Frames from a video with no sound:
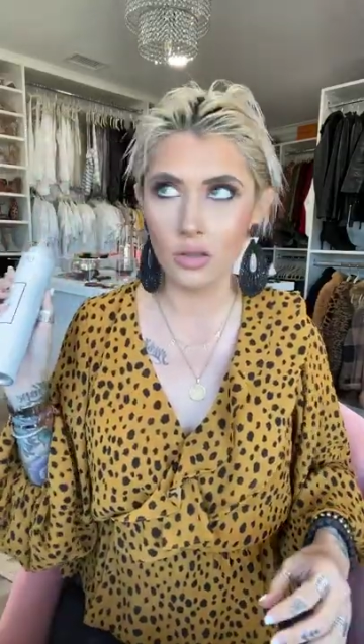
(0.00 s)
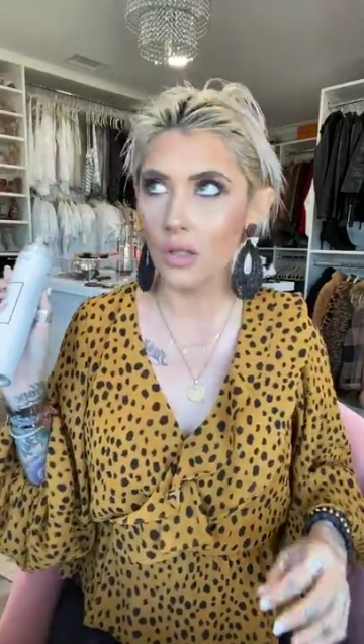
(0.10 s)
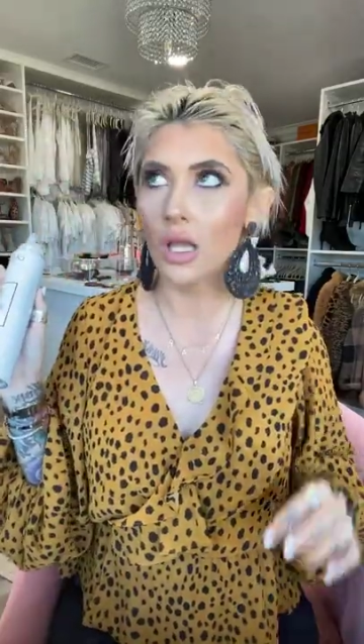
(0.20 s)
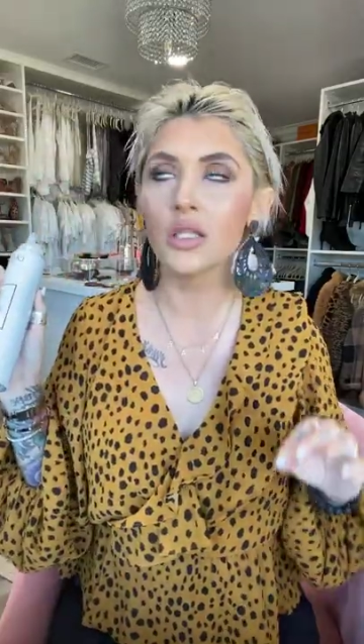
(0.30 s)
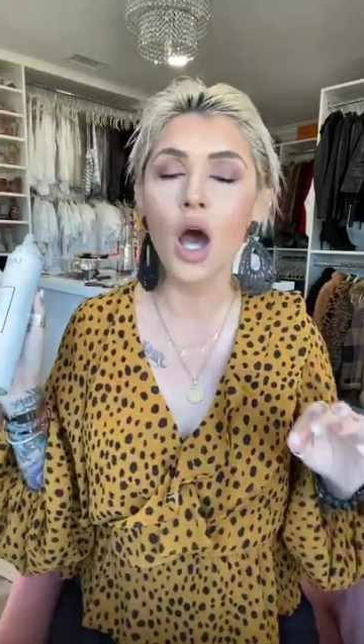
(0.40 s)

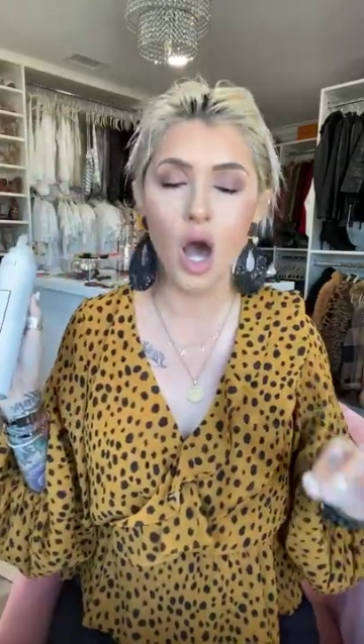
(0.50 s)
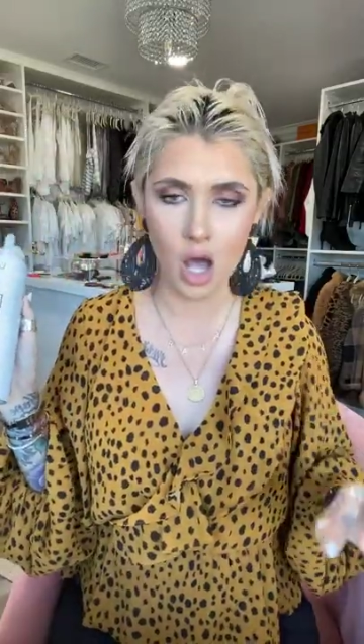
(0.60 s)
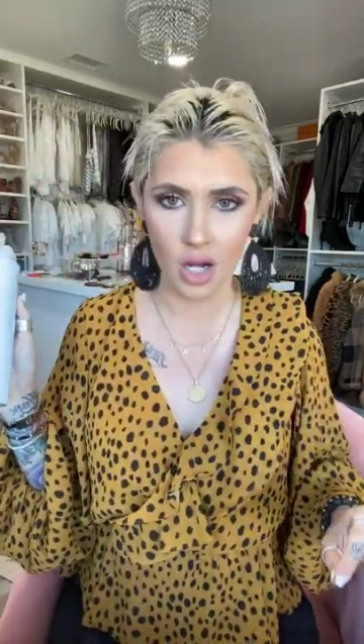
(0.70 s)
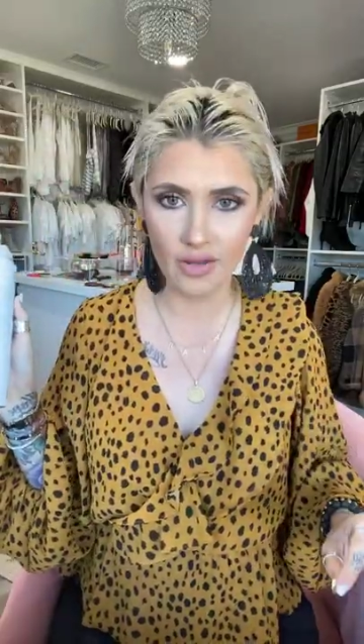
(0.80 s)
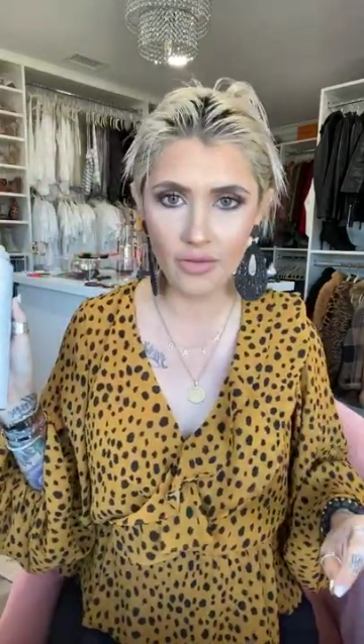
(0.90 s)
a
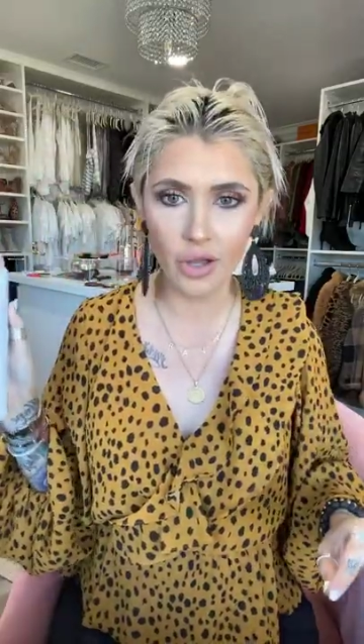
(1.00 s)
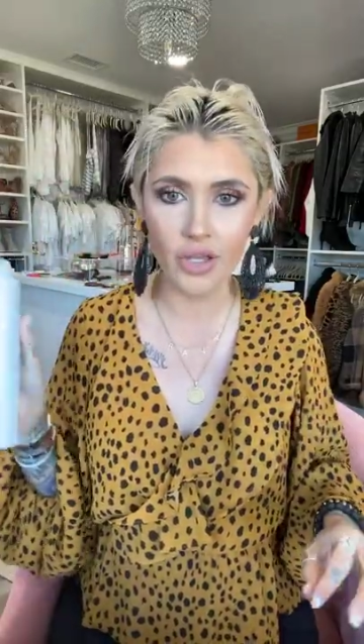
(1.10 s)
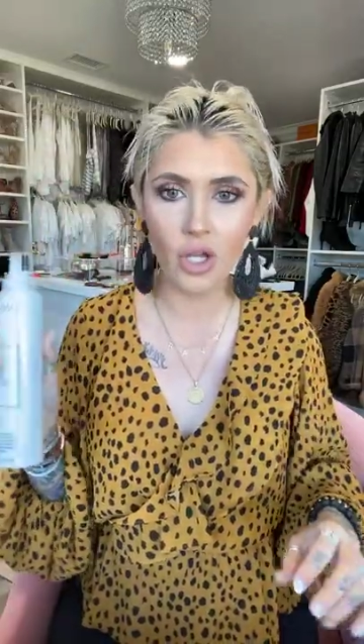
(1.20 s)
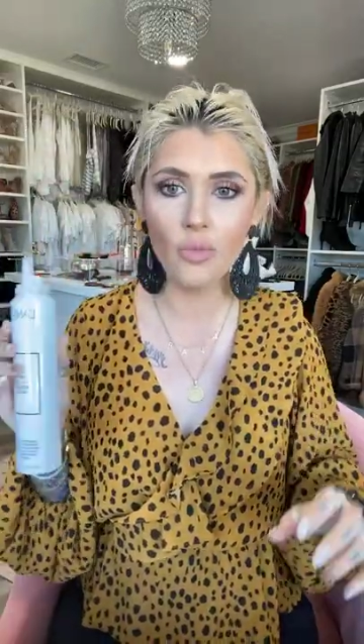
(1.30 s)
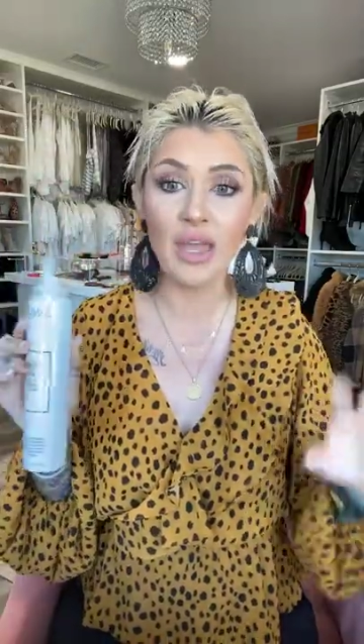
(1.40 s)
ton of
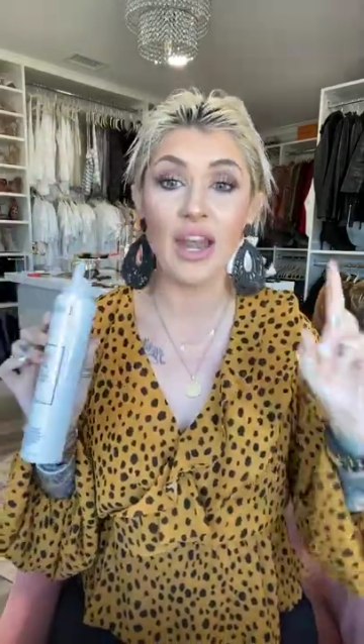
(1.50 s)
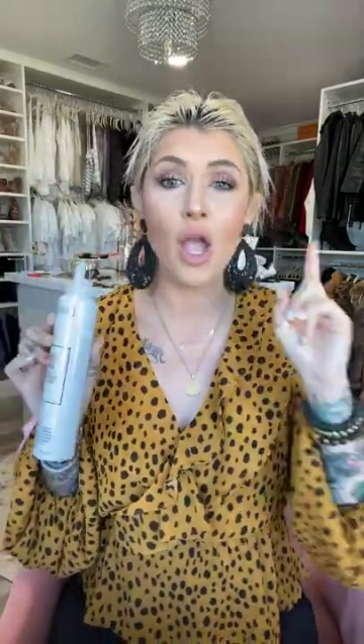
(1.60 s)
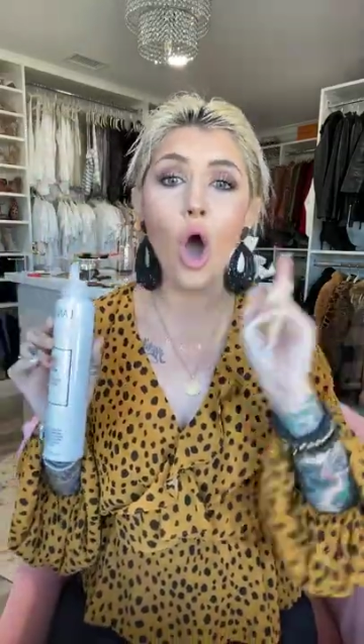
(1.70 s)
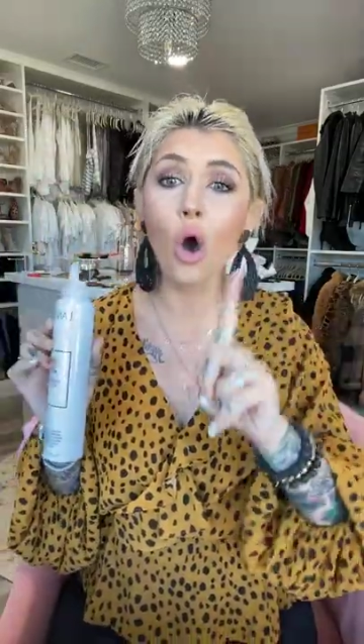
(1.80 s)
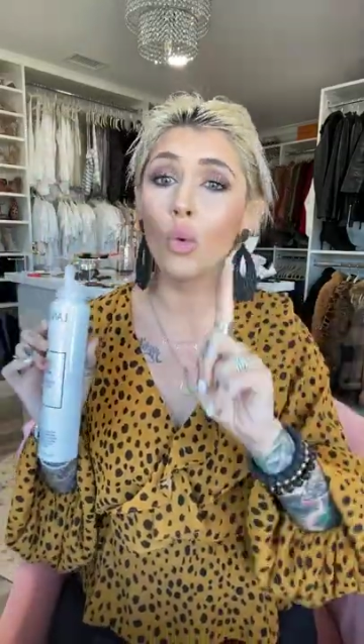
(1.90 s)
volume and
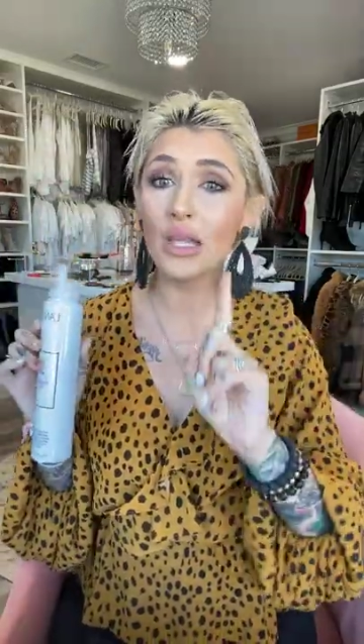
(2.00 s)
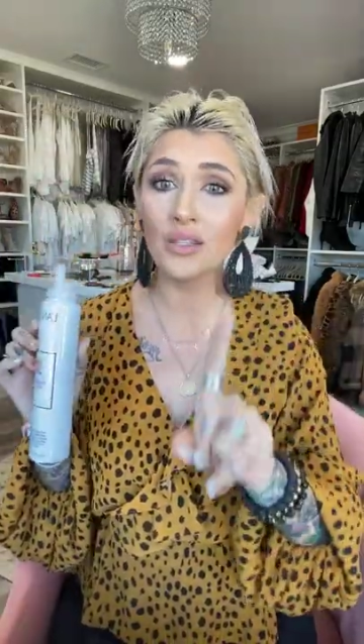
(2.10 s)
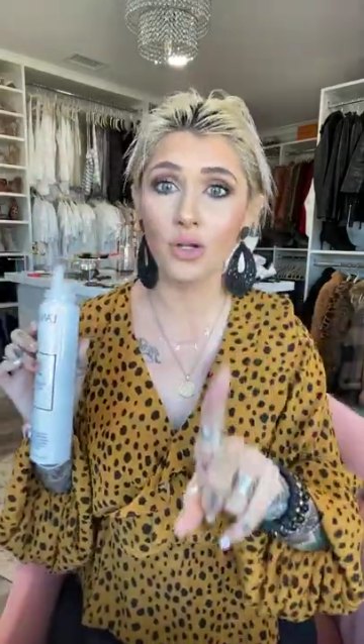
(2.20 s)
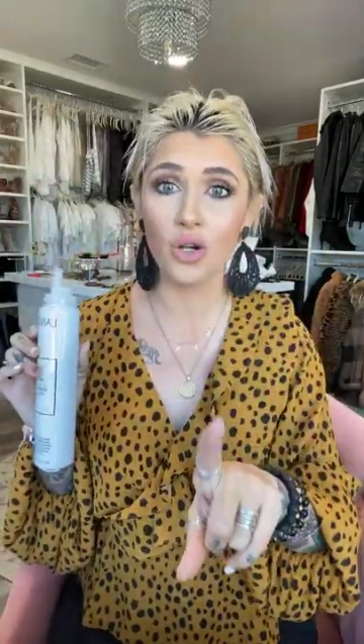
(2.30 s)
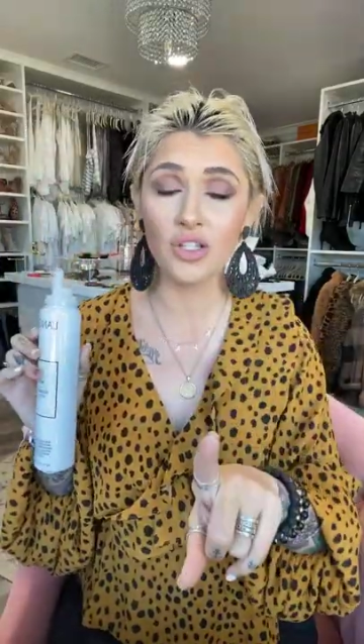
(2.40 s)
I always
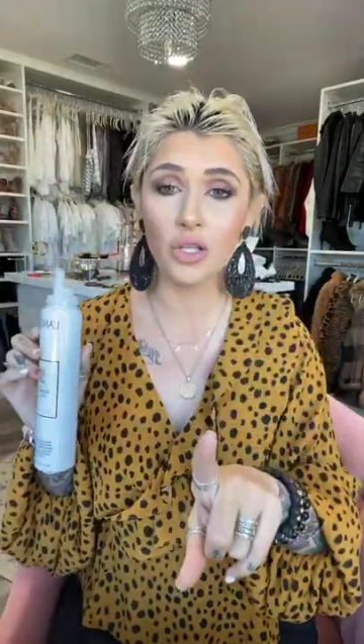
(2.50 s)
notice